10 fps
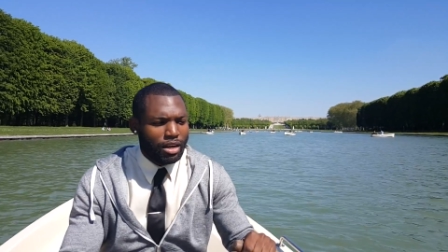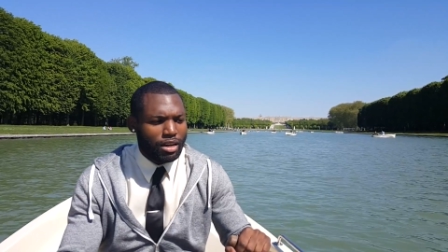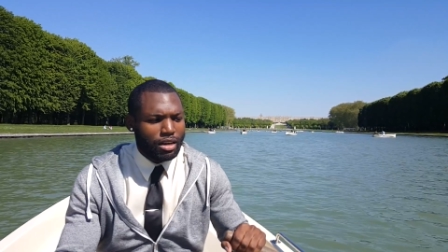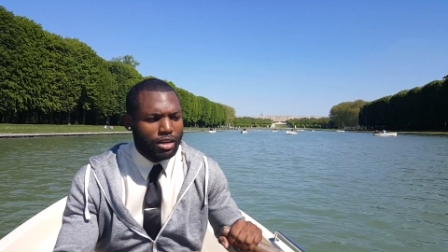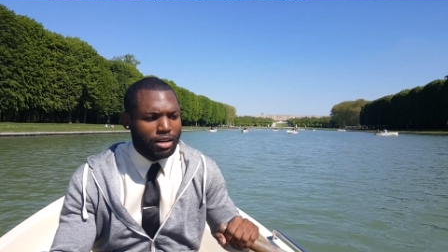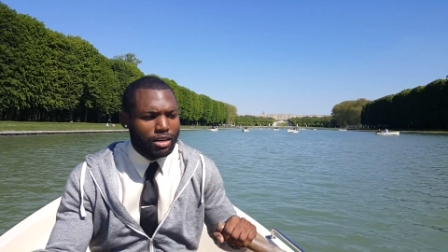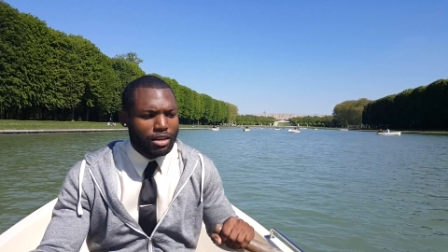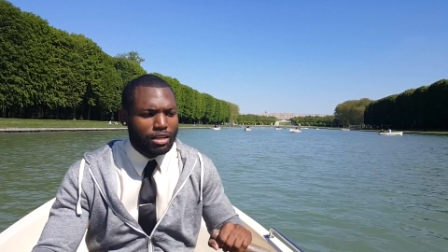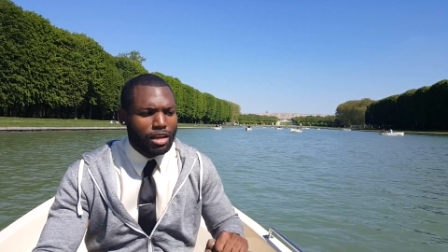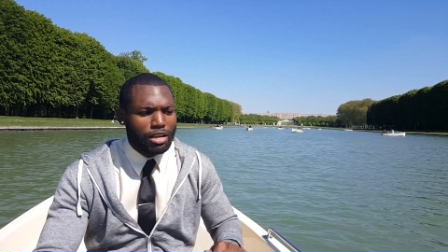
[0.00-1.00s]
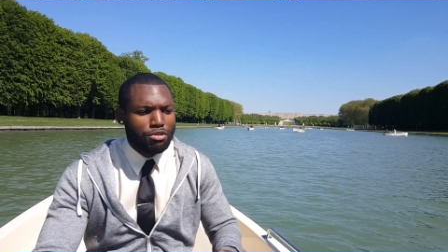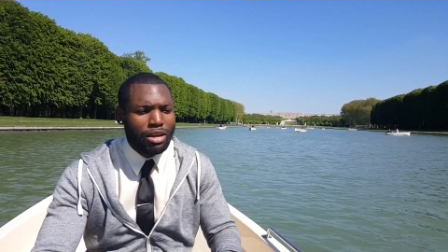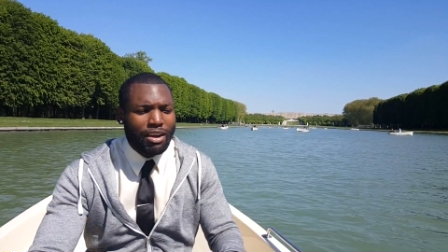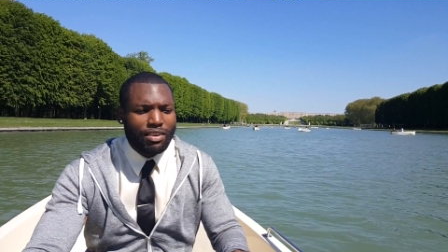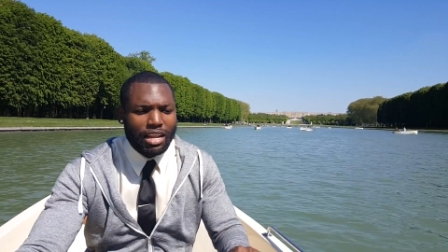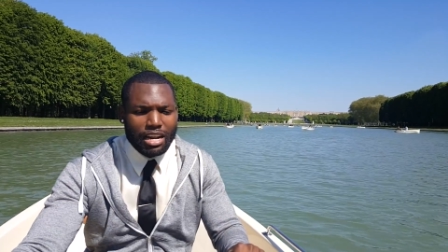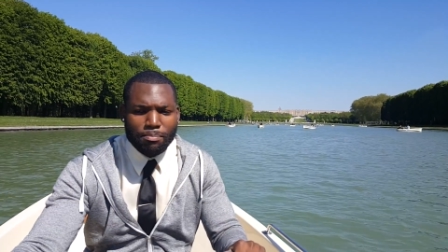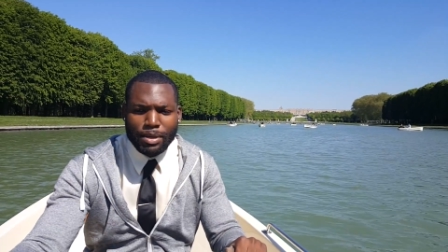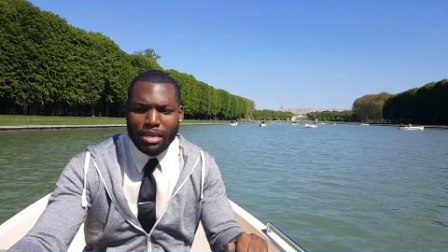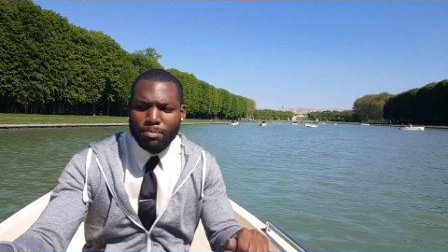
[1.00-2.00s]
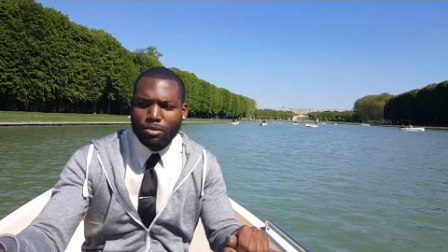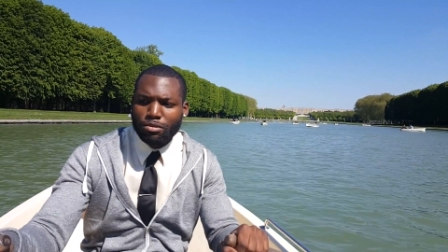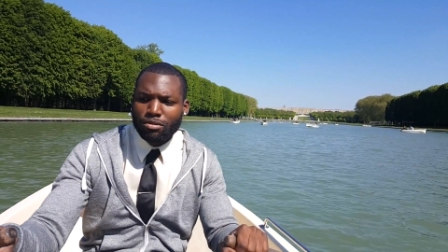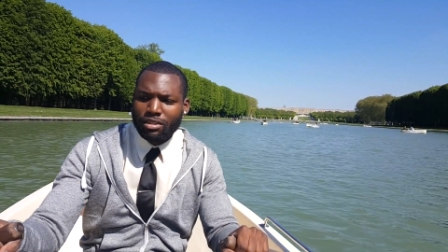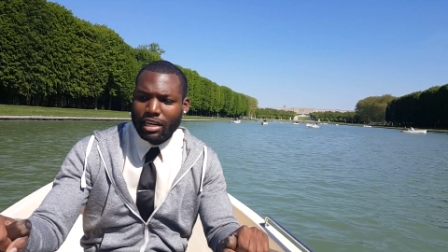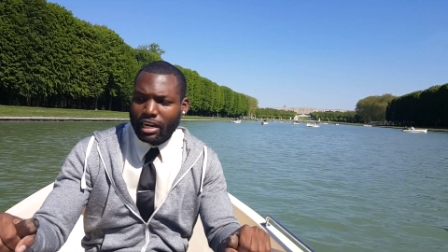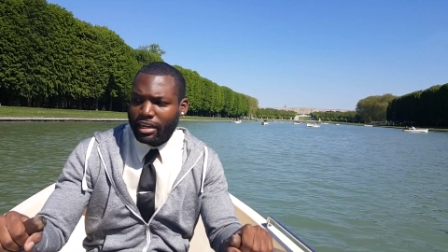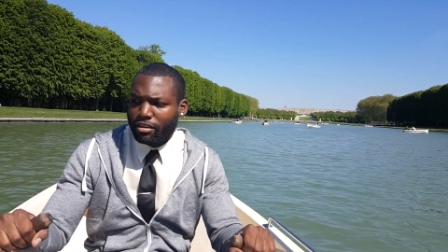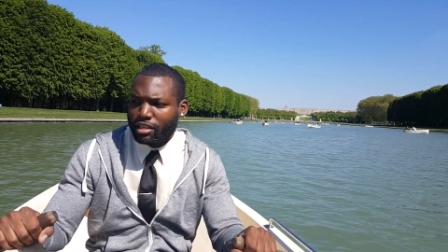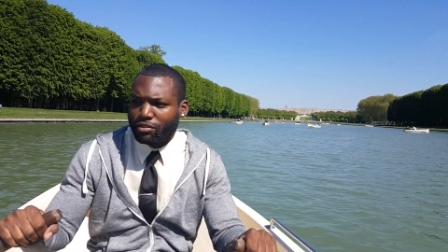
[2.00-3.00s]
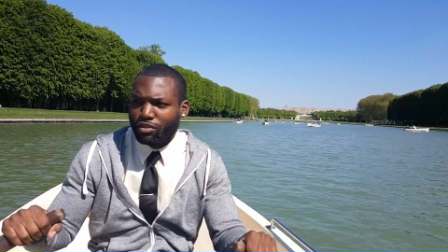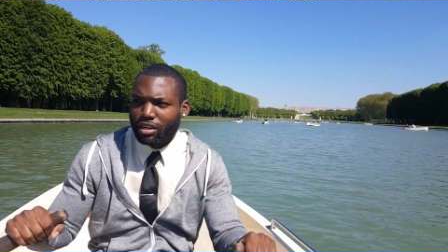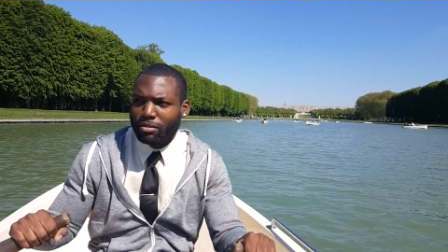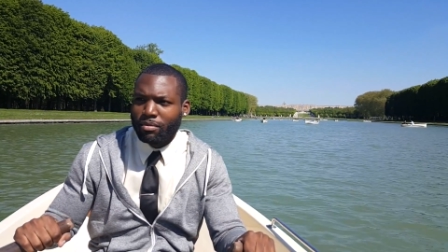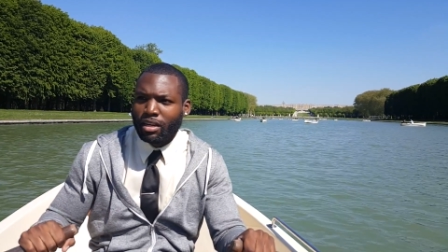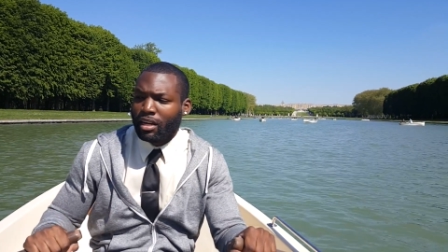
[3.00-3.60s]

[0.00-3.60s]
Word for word: Uh, you have a lot of people that I hear this from.